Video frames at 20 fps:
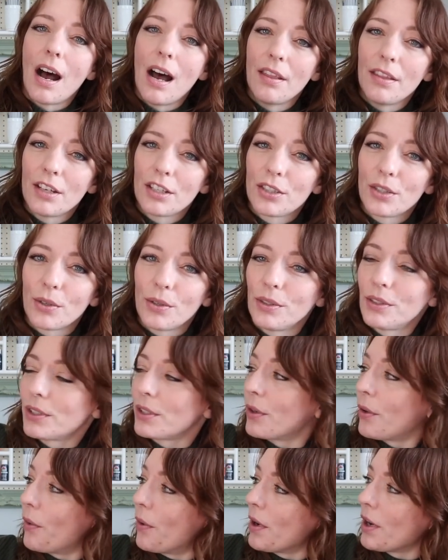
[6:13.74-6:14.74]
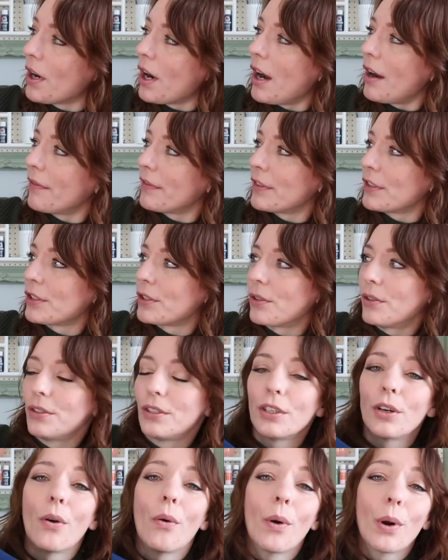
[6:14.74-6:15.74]
on the shoulder or off the
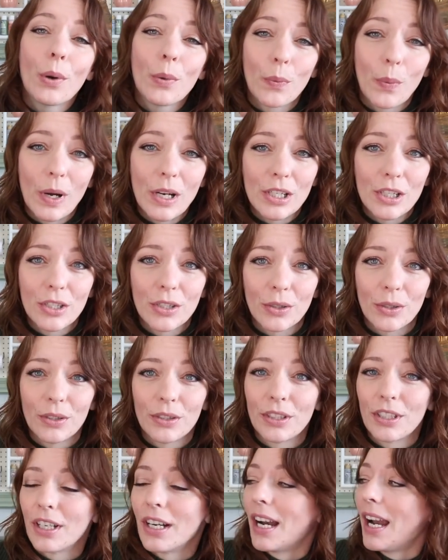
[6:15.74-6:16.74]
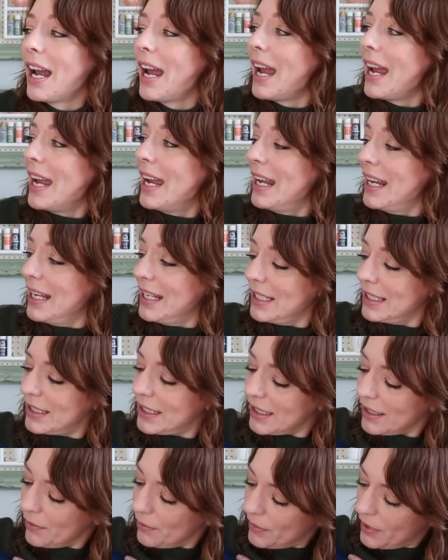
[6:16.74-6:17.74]
shoulder or one shoulder. It is
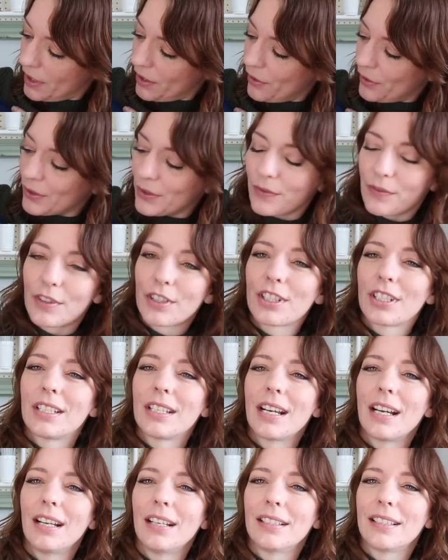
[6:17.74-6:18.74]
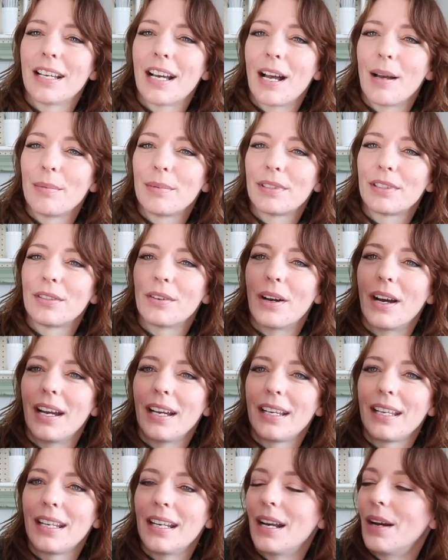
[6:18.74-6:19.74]
one of those versatile tops, so I
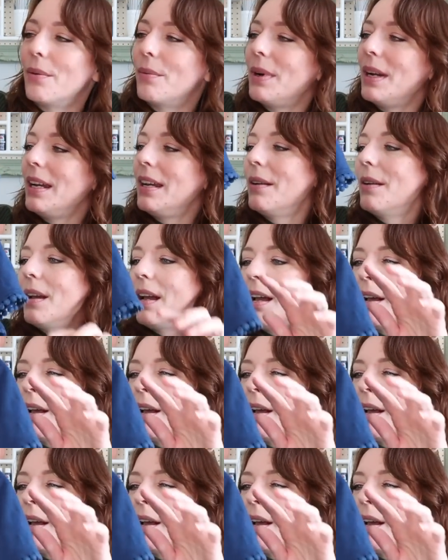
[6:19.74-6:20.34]
cannot wait